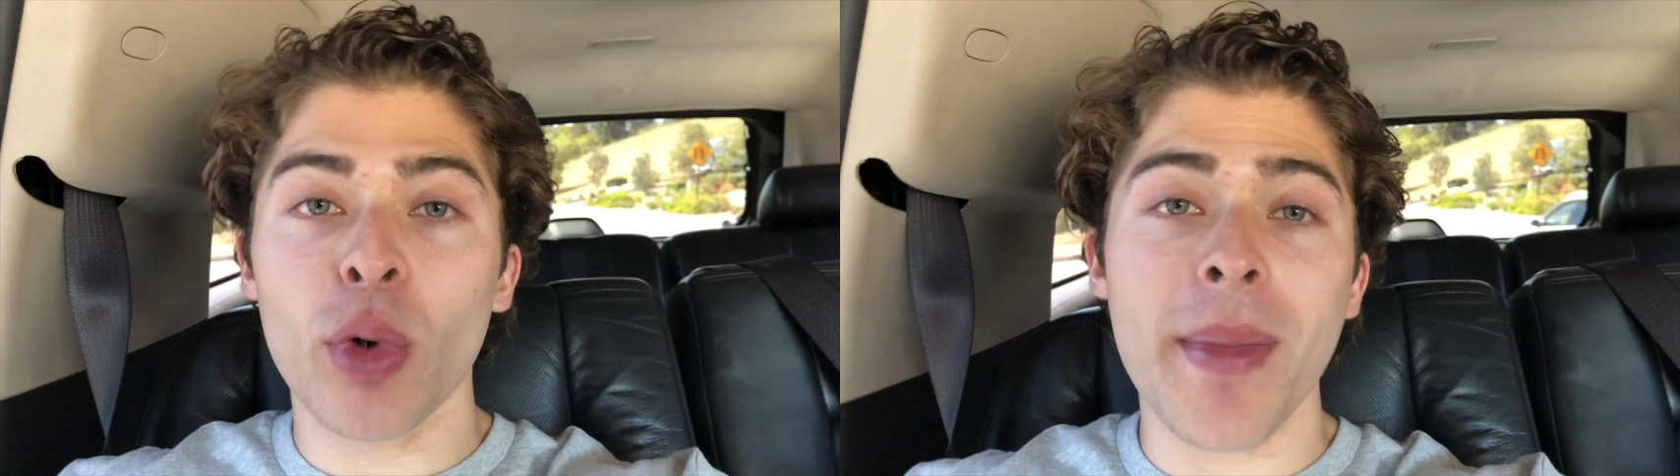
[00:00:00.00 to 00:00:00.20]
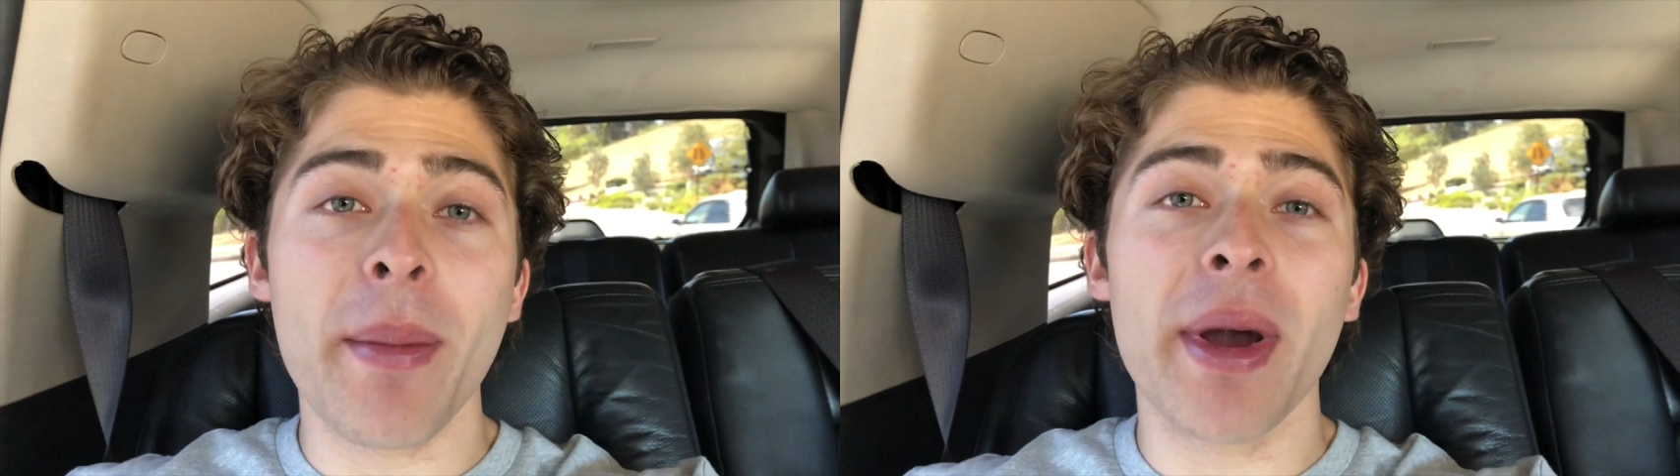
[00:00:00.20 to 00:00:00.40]

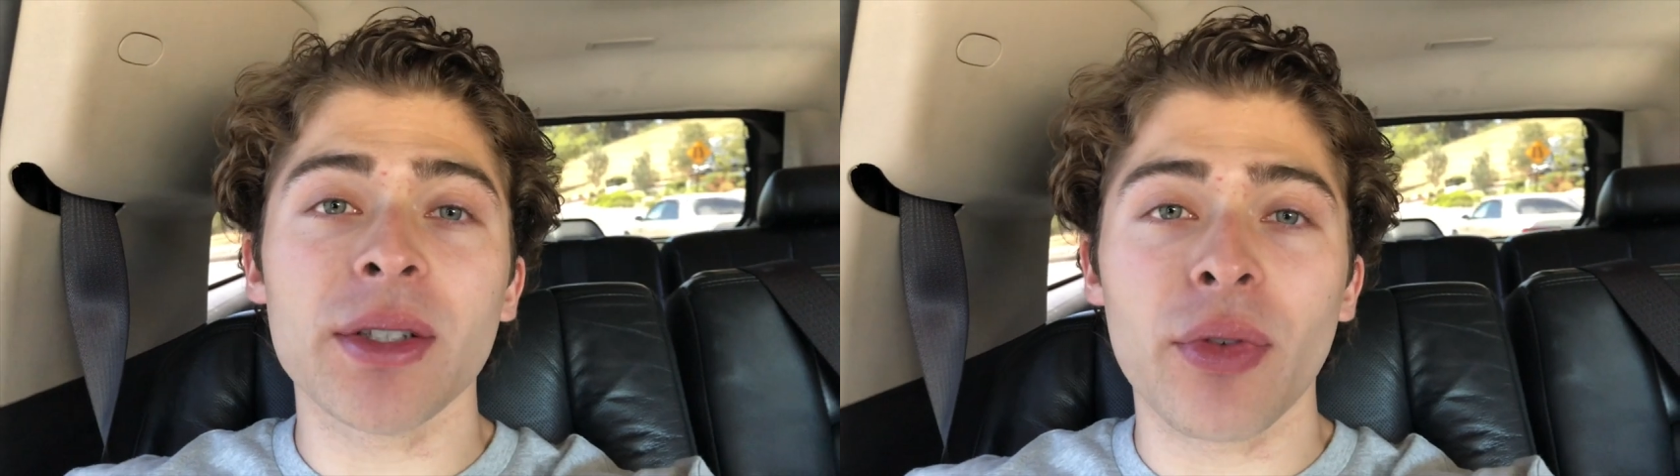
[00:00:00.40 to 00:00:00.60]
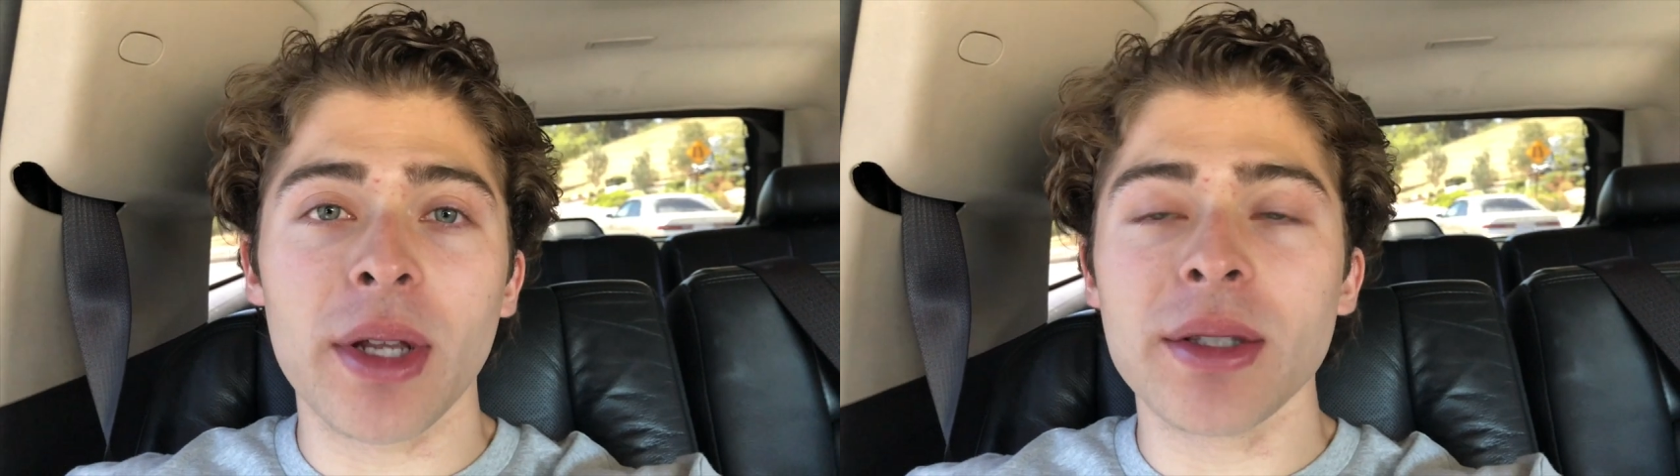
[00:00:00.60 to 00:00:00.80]
One of my
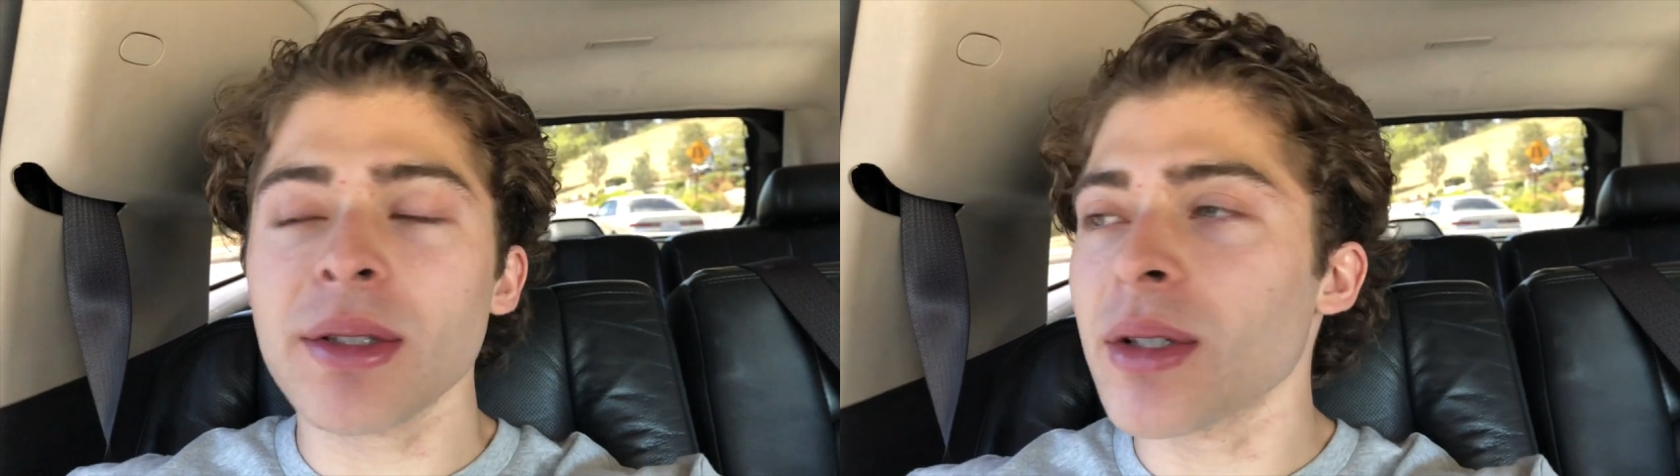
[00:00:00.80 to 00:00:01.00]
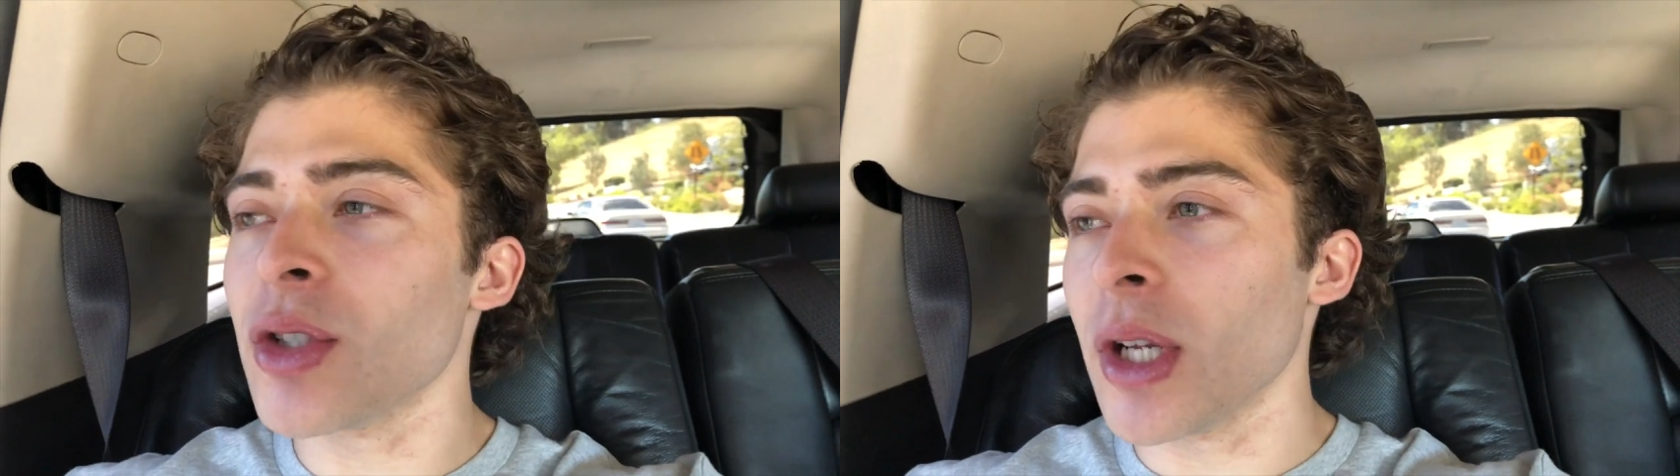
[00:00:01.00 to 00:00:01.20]
best
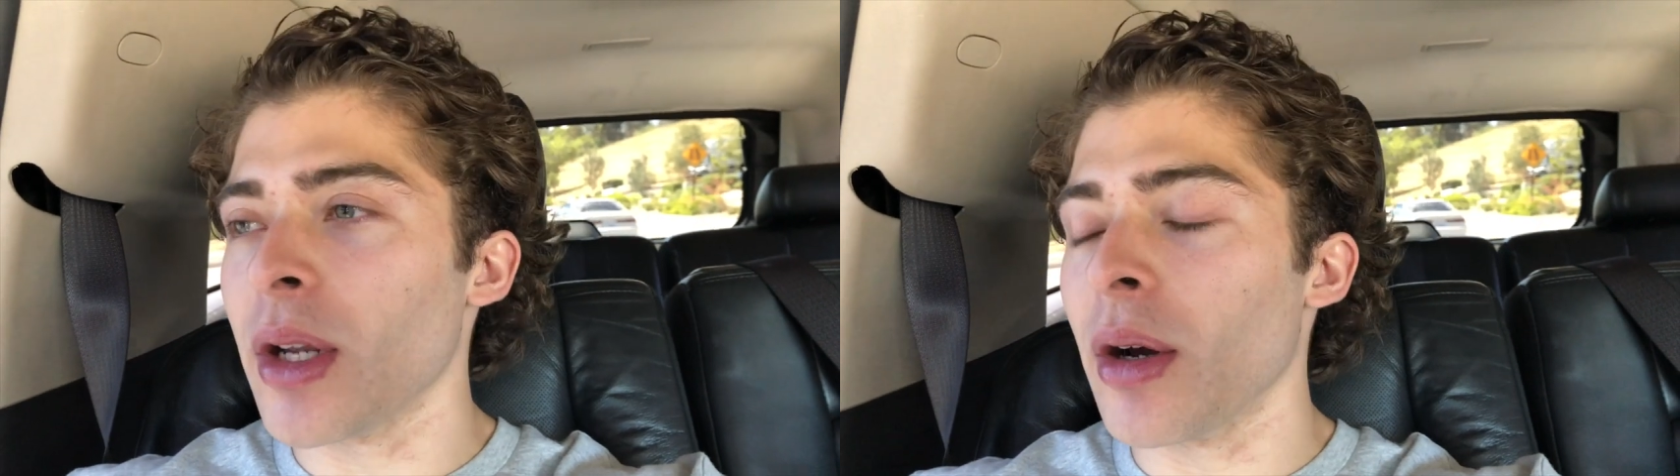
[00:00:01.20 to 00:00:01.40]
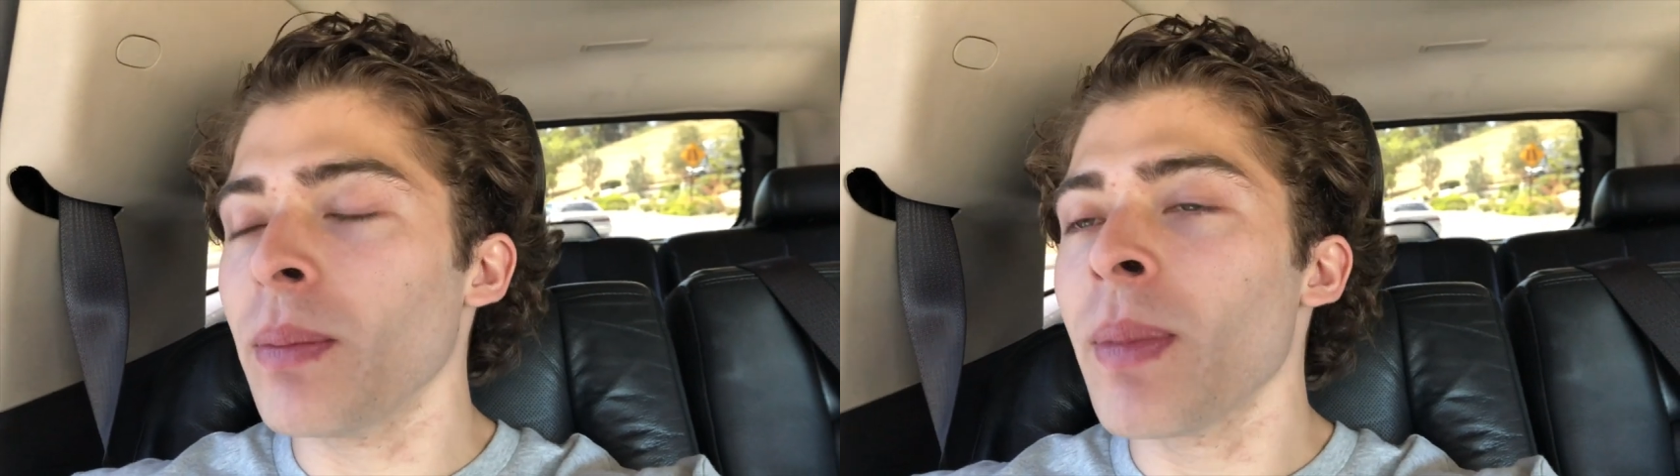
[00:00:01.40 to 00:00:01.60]
friends,
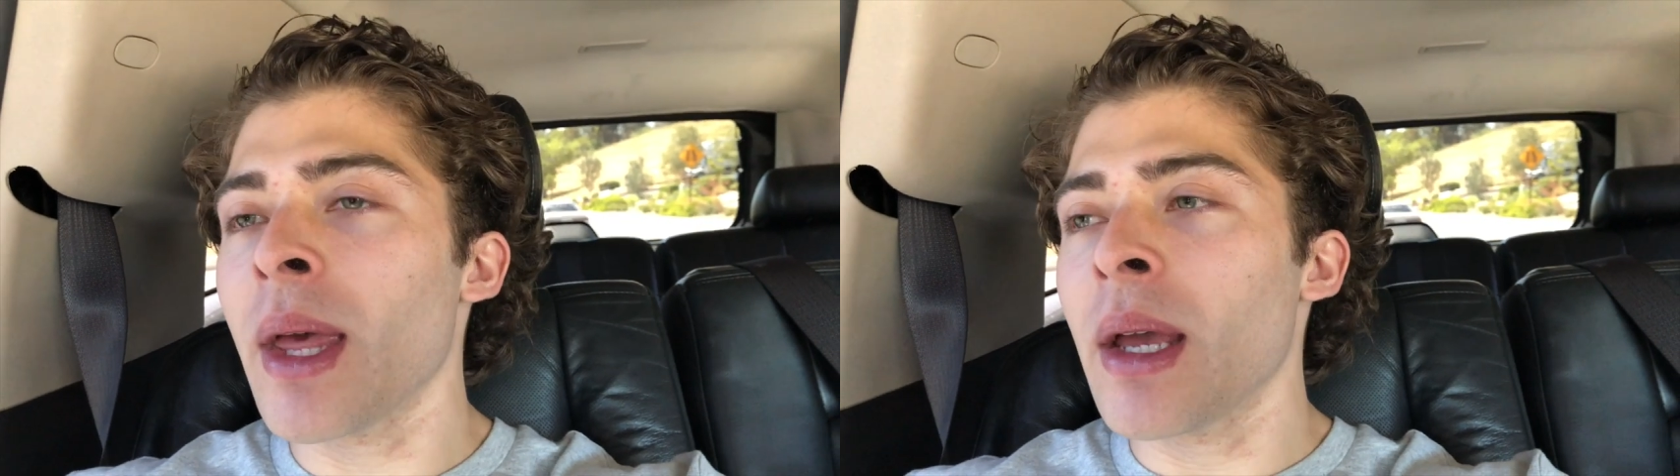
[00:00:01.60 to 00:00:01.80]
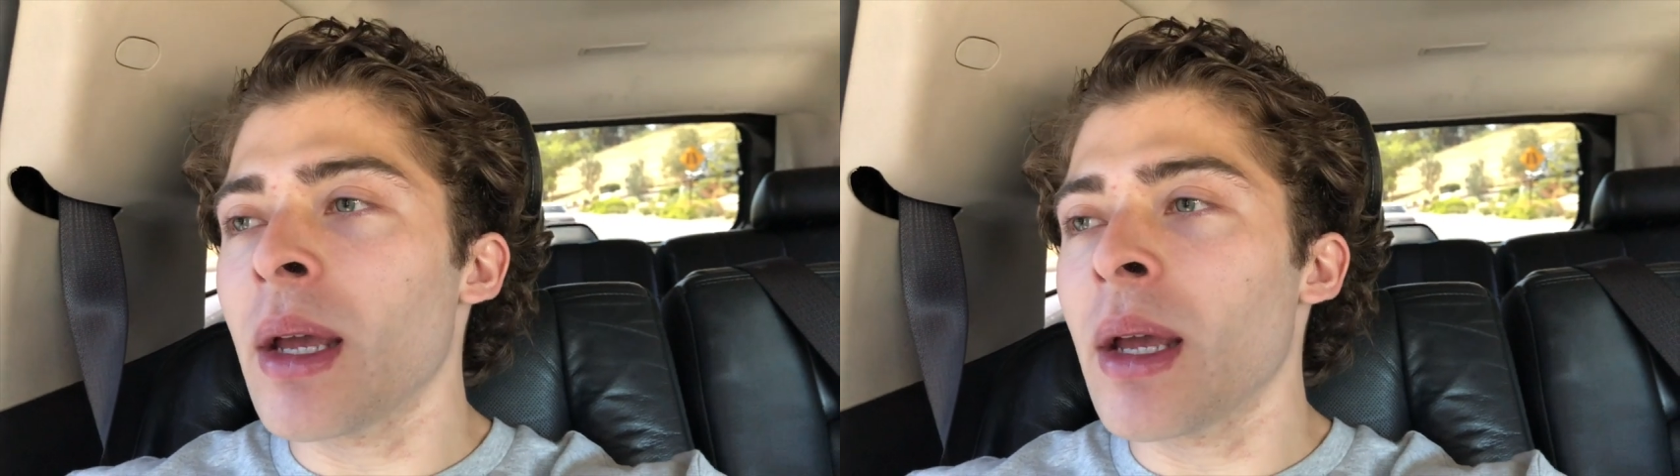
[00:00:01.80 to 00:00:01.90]
Gino.